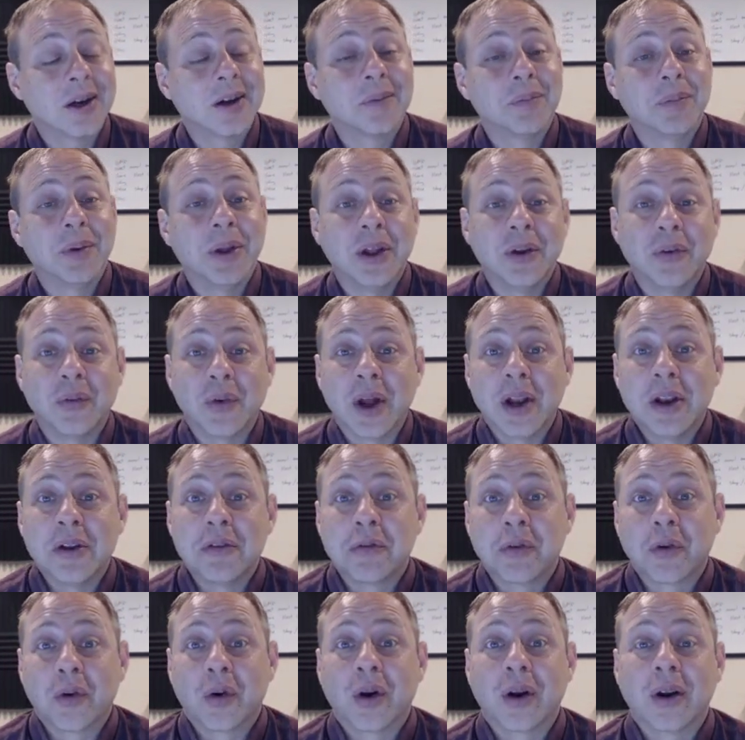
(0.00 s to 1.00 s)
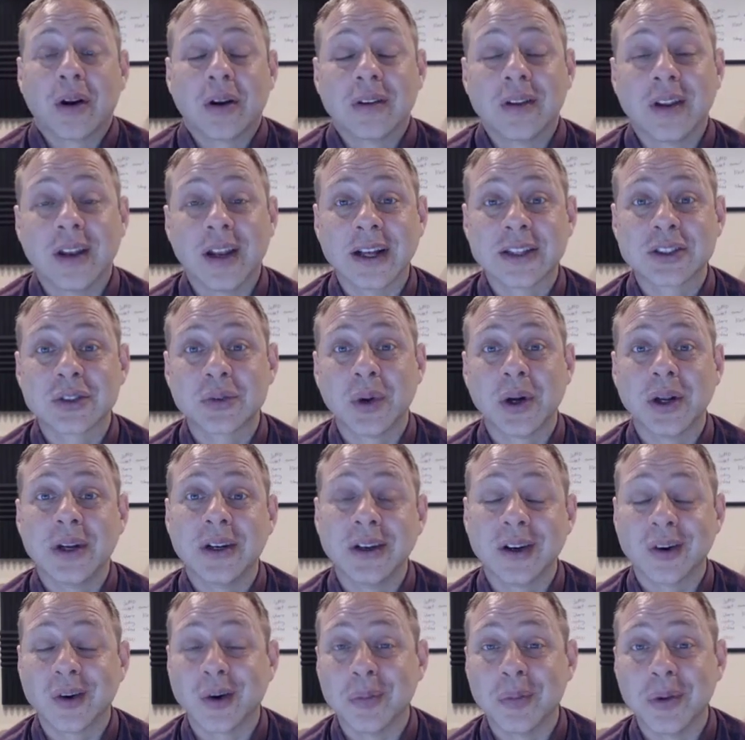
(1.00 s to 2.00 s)
being ready for the next
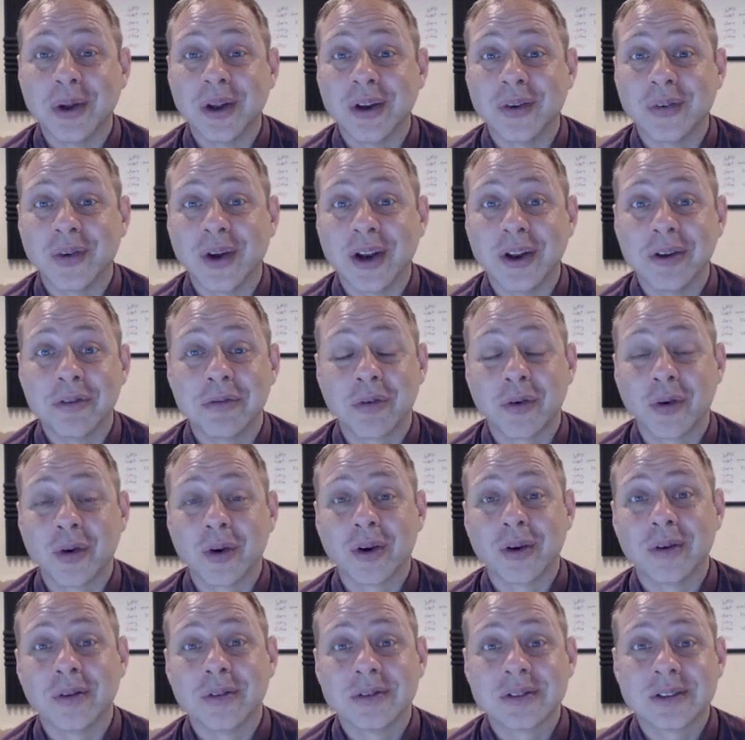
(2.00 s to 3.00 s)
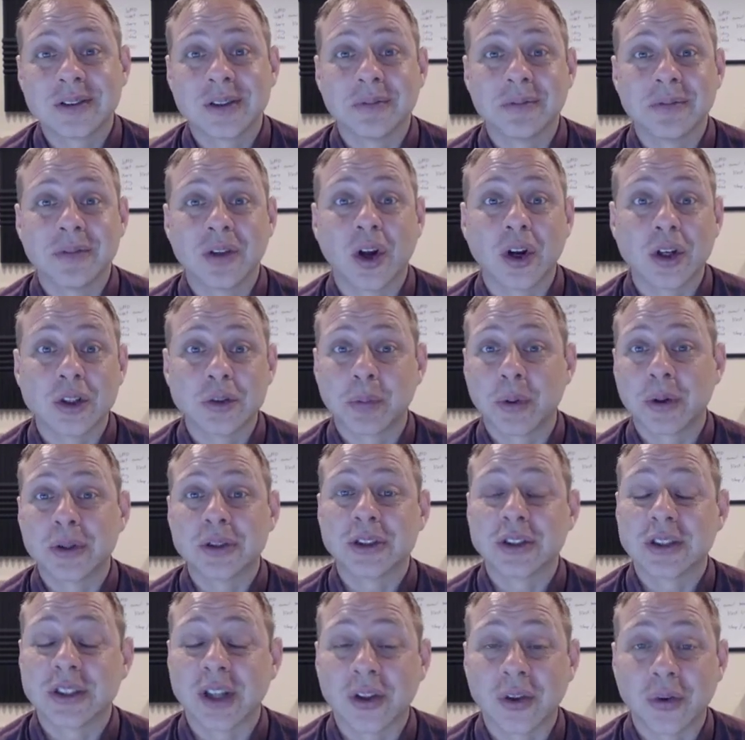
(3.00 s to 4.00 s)
one or being ready for some large
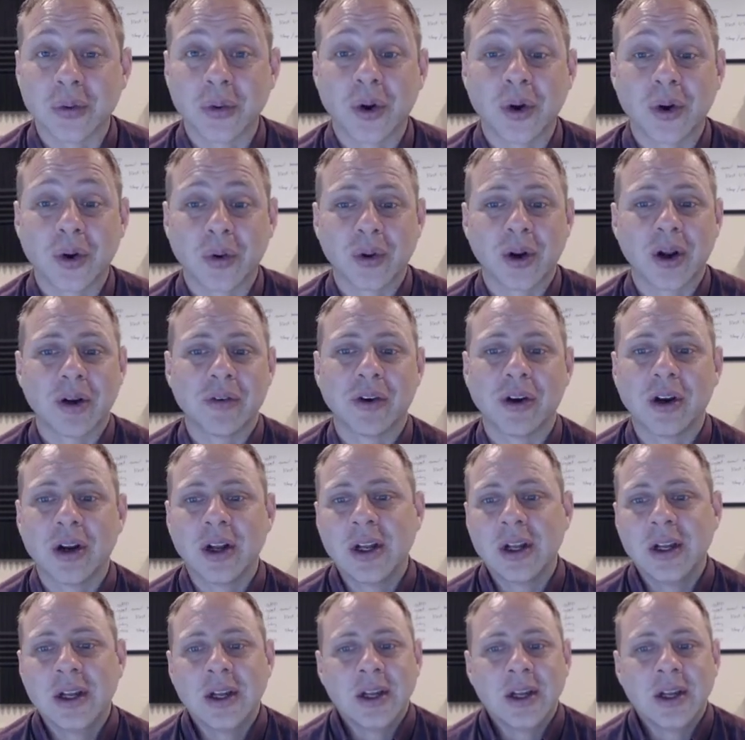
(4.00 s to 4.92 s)
purchase down the road or whatever.